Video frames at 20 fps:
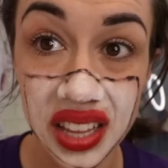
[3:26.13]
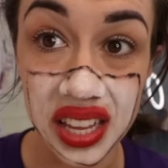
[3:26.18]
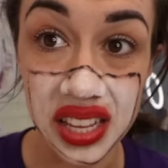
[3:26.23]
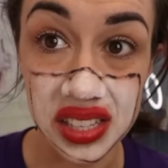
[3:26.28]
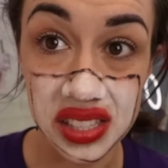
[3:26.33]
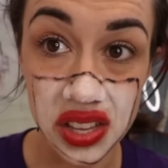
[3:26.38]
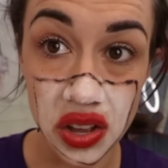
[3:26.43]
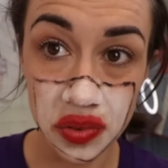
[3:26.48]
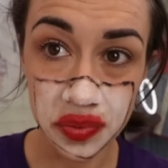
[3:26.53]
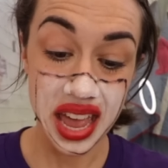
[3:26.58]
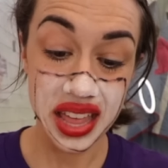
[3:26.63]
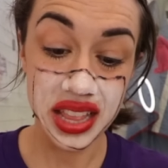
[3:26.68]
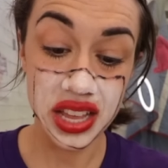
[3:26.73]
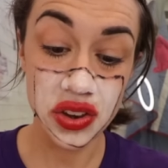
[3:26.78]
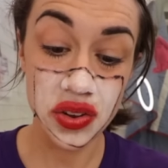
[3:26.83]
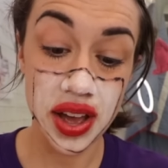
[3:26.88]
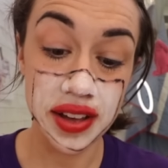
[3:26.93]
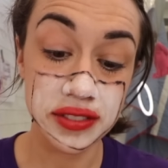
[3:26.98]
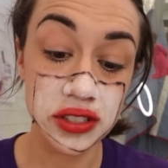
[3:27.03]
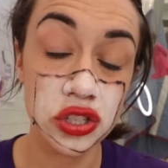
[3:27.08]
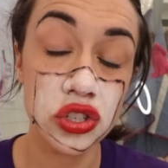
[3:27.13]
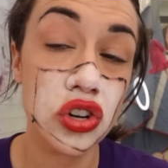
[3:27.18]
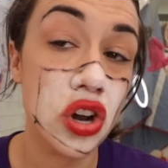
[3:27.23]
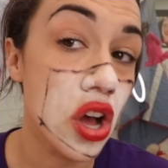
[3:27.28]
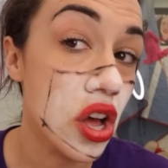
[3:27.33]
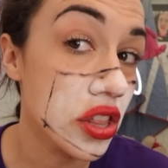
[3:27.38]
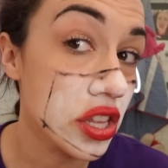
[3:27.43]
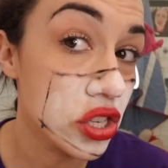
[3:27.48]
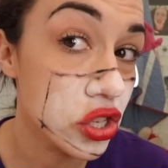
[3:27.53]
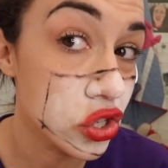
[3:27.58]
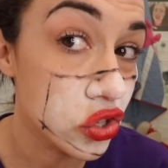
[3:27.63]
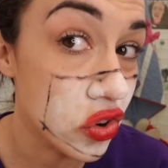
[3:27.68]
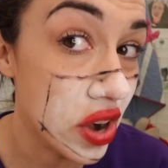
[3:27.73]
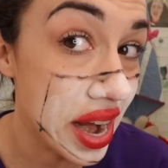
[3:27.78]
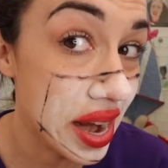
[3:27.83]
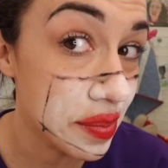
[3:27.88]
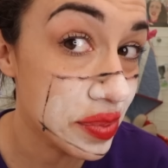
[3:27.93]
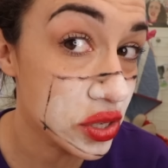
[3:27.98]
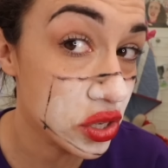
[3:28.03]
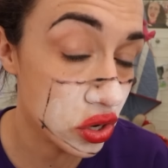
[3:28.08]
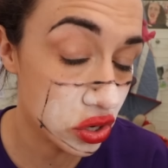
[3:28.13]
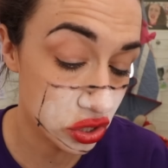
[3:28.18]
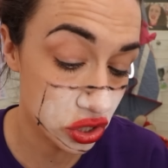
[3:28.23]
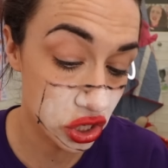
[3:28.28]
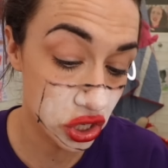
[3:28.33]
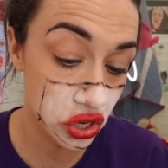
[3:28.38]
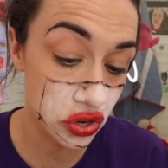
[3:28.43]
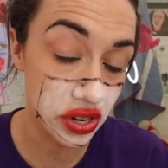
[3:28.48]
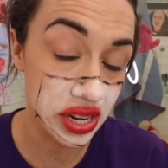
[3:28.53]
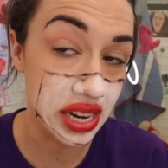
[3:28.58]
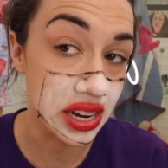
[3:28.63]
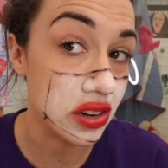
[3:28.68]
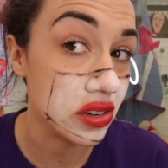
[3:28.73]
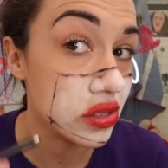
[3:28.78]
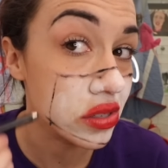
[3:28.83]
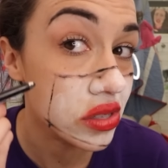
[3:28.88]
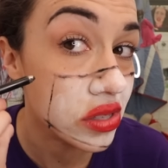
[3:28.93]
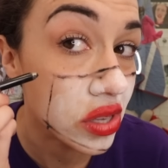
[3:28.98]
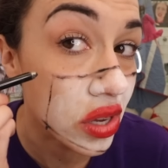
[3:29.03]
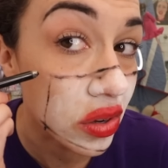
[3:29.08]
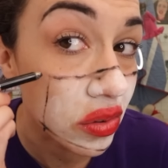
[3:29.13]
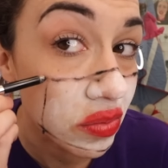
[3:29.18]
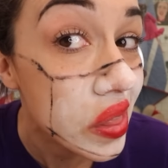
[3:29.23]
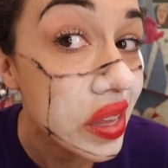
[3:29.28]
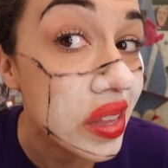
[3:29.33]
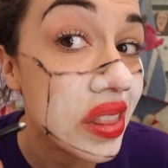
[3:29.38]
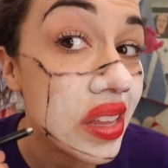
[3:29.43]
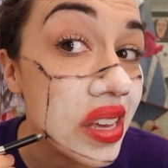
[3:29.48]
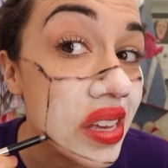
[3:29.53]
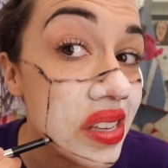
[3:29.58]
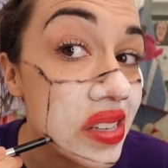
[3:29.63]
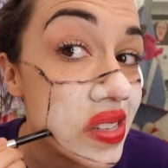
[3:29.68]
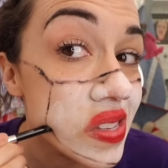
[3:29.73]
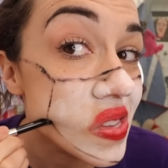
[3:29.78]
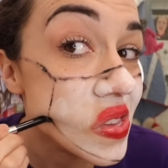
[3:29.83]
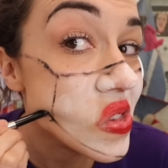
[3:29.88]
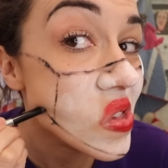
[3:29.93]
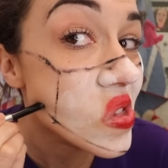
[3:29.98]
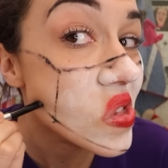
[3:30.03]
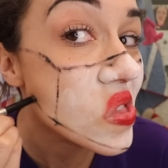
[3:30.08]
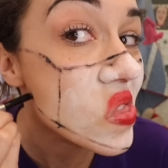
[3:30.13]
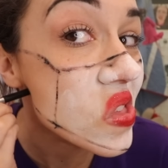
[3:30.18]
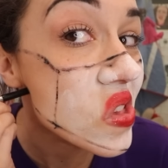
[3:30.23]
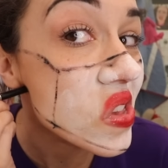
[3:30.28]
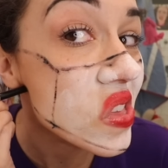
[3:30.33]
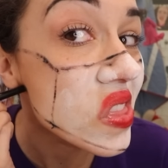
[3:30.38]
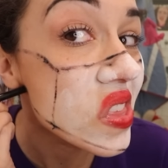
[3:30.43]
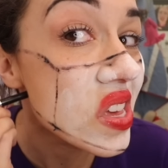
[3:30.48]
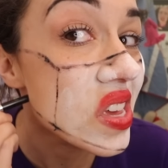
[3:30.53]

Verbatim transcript: Like so. And then you have to draw the straps onto your ears. So like these and like